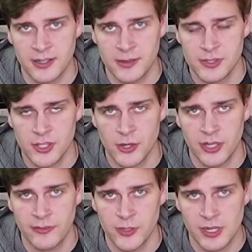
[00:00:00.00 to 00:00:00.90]
I'm sorry
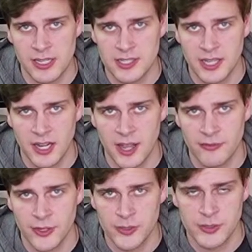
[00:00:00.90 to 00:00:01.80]
if you were listening in
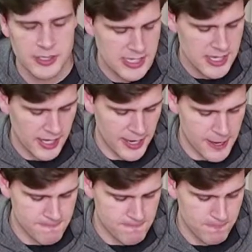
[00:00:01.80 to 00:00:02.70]
headphones,
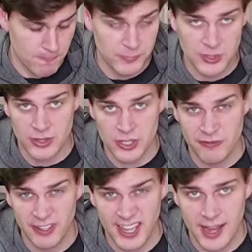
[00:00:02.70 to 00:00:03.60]
so that you
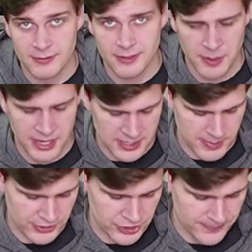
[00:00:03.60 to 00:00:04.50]
forget about E
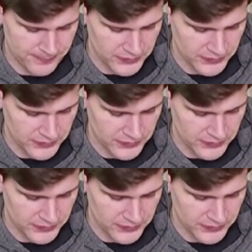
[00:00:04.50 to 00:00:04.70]
major.